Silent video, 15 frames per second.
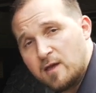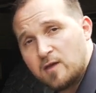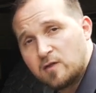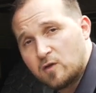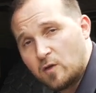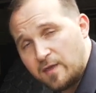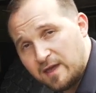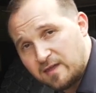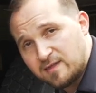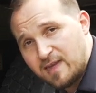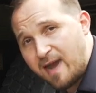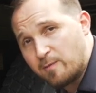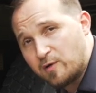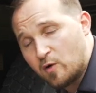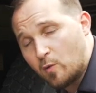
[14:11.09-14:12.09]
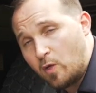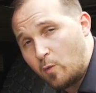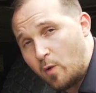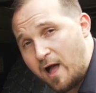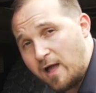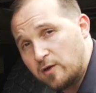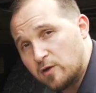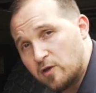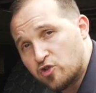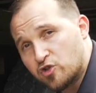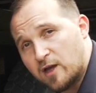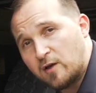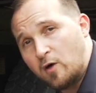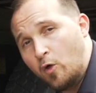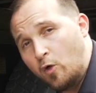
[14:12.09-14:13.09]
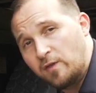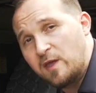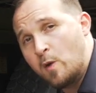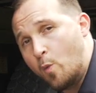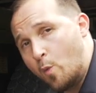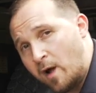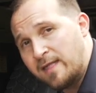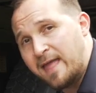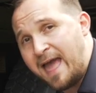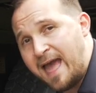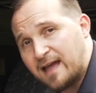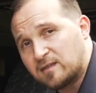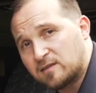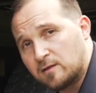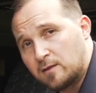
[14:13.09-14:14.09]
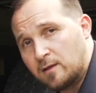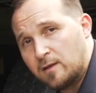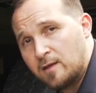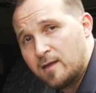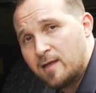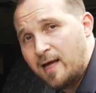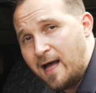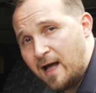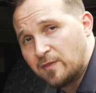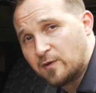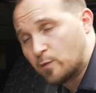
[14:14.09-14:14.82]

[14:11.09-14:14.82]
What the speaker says: So the examiner will want you to check only one axle on the